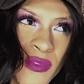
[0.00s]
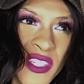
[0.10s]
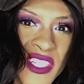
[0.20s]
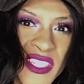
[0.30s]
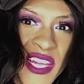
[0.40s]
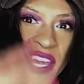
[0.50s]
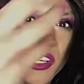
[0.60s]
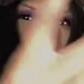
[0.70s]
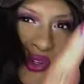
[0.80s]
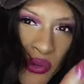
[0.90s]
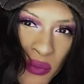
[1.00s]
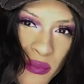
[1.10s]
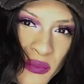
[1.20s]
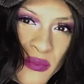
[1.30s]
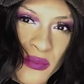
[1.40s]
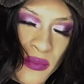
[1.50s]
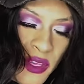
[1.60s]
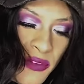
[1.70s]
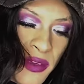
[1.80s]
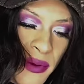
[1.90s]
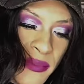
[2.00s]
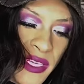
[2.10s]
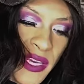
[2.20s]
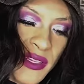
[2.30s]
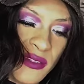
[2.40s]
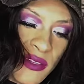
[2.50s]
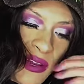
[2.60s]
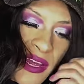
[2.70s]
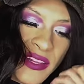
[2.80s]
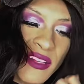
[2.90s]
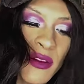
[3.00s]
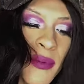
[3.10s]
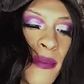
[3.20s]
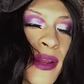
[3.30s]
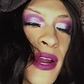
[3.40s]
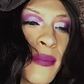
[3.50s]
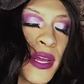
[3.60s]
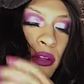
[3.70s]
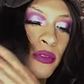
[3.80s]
just staying you, if you get what I'm saying. So that's what I'm happy that I made it